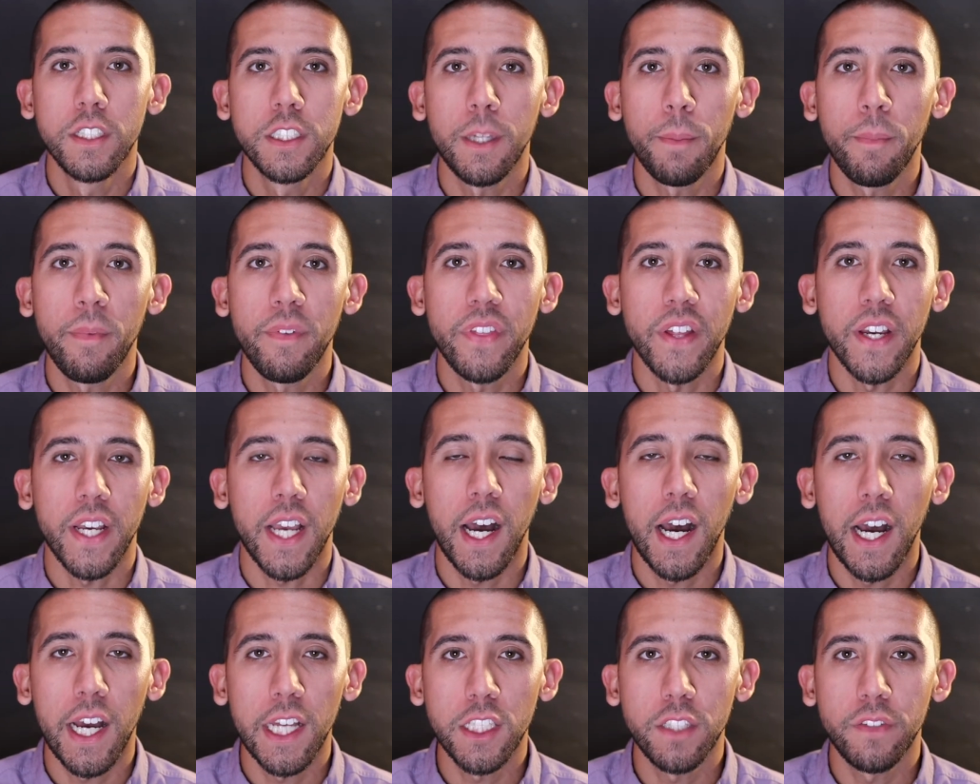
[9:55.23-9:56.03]
Some of the
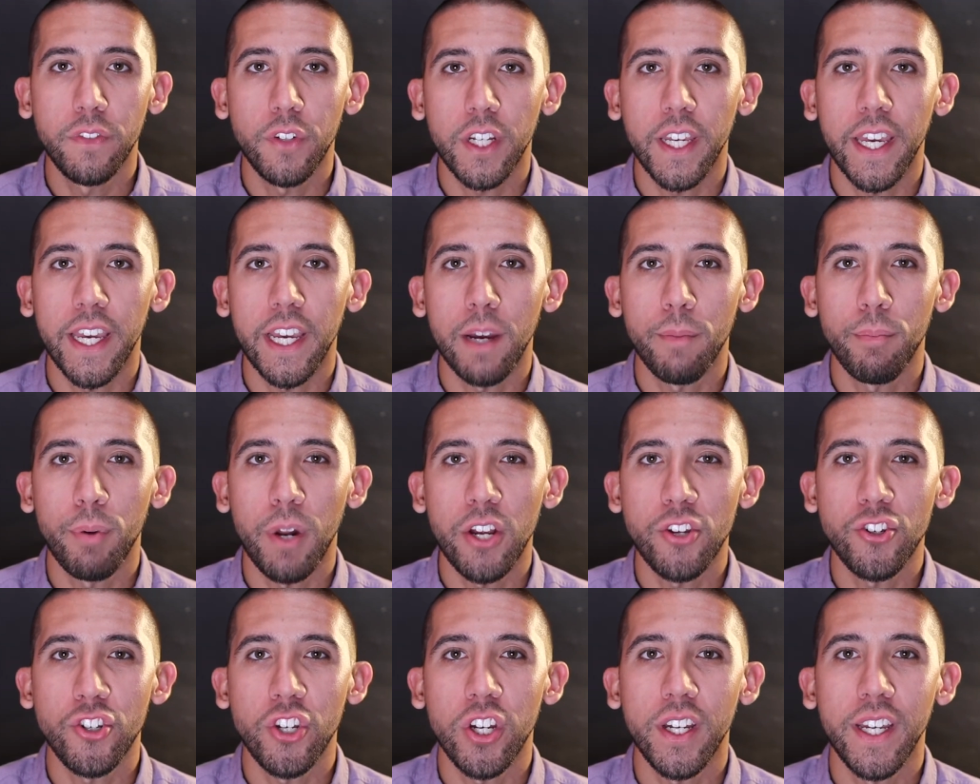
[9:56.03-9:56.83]
cons for King of
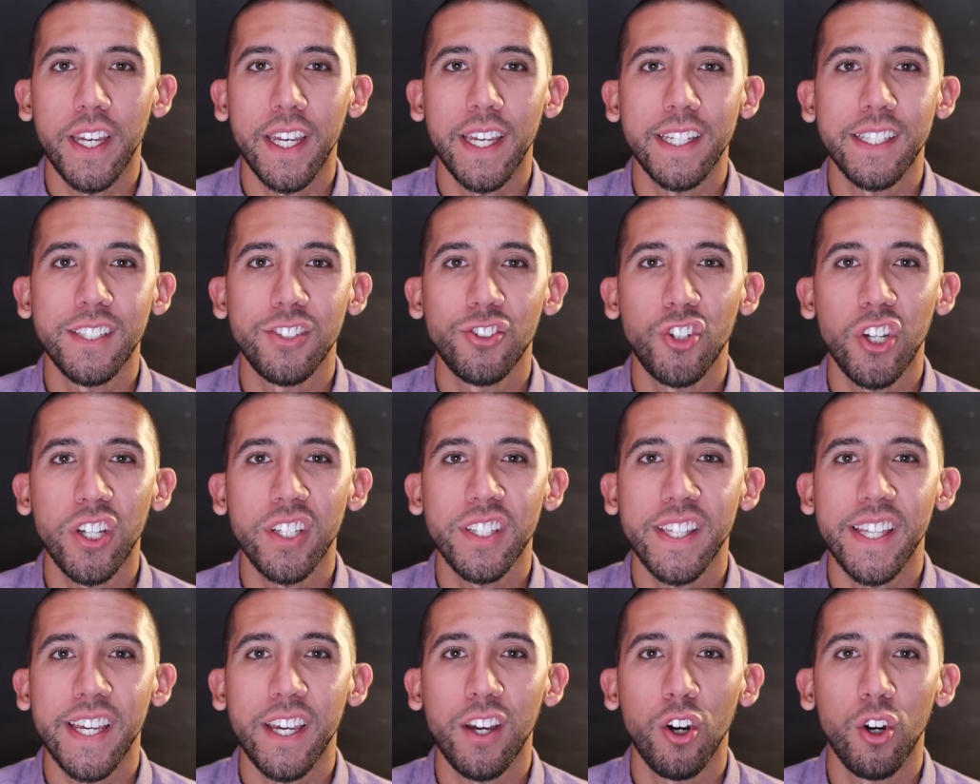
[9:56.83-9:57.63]
Prussia is
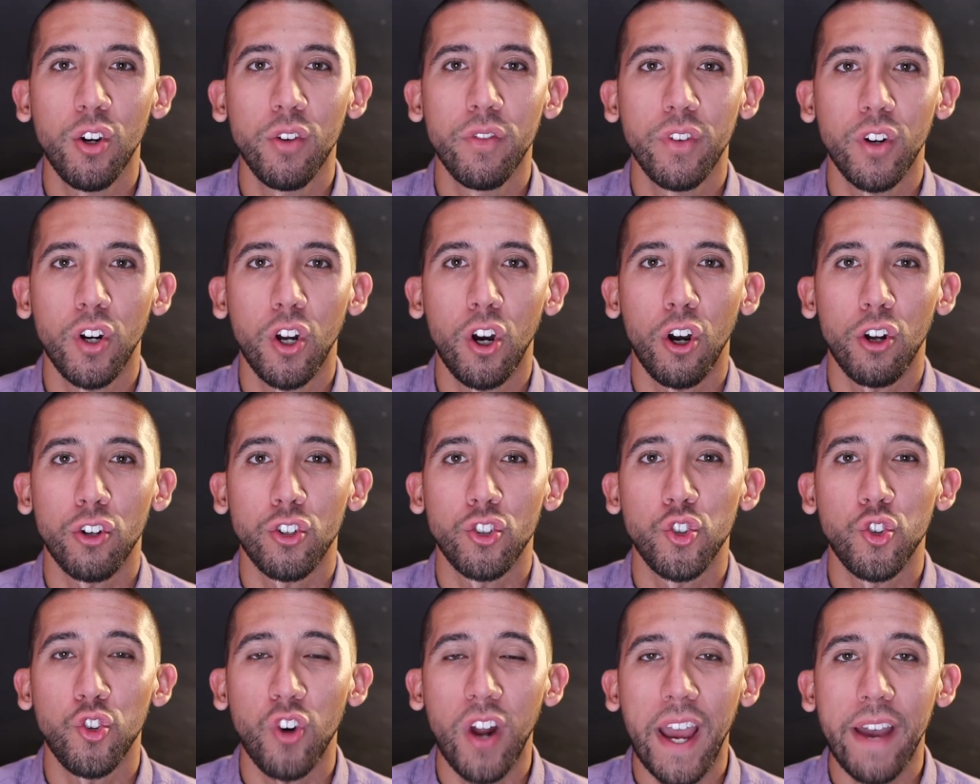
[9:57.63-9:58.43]
just the overall
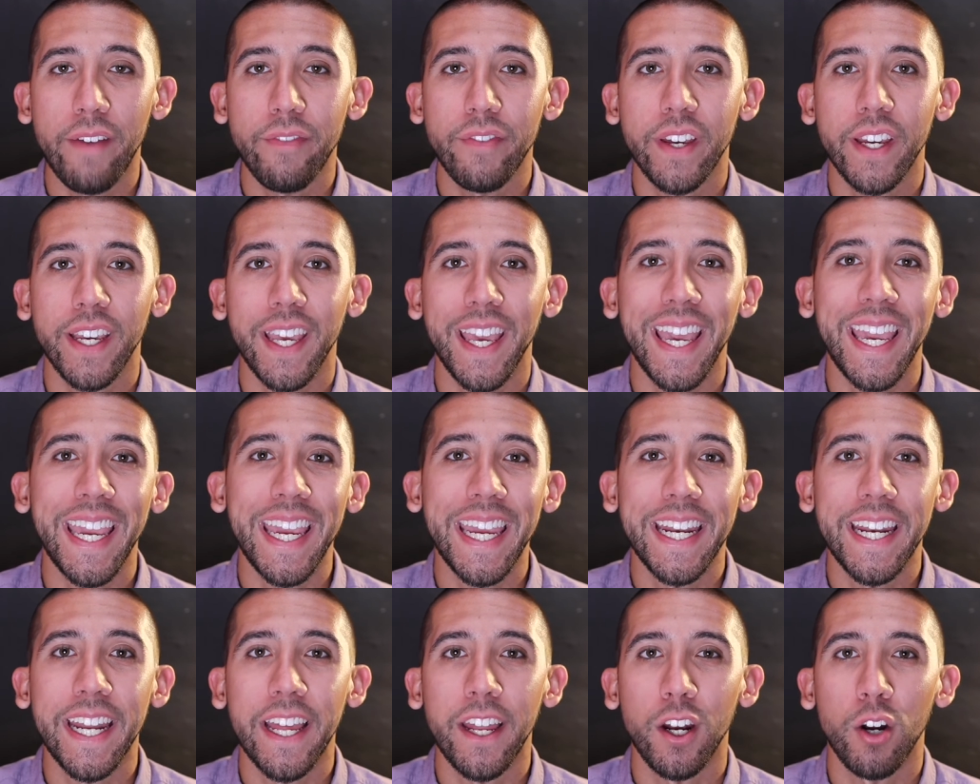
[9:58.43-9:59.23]
traffic
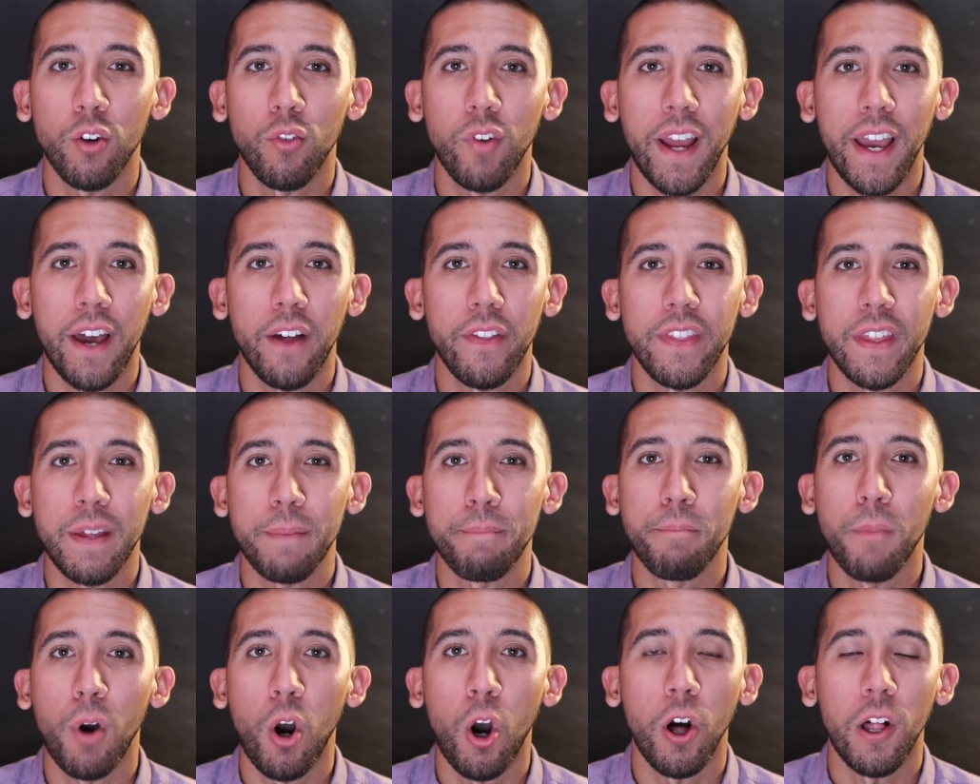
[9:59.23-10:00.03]
in and around the
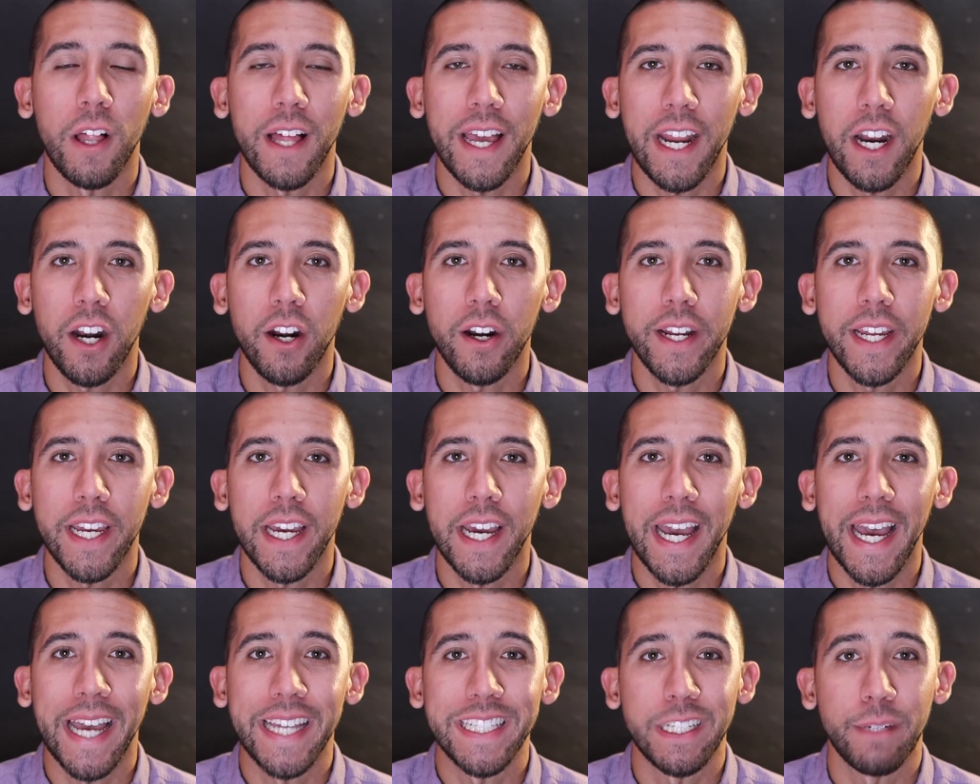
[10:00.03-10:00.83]
mall
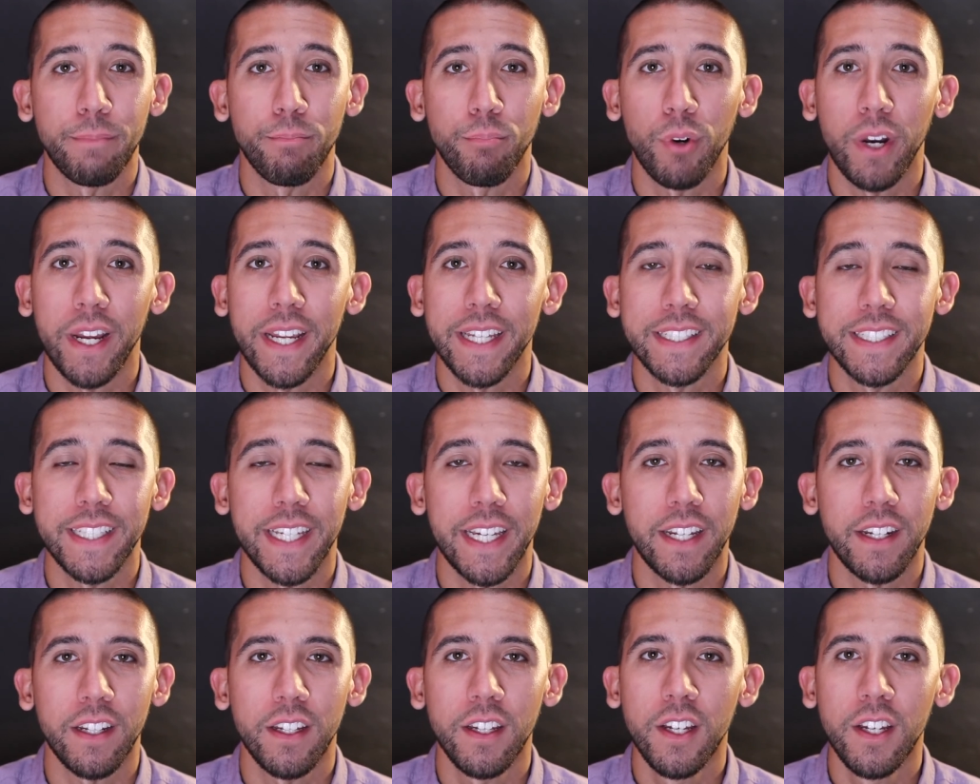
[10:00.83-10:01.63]
area, as it brings in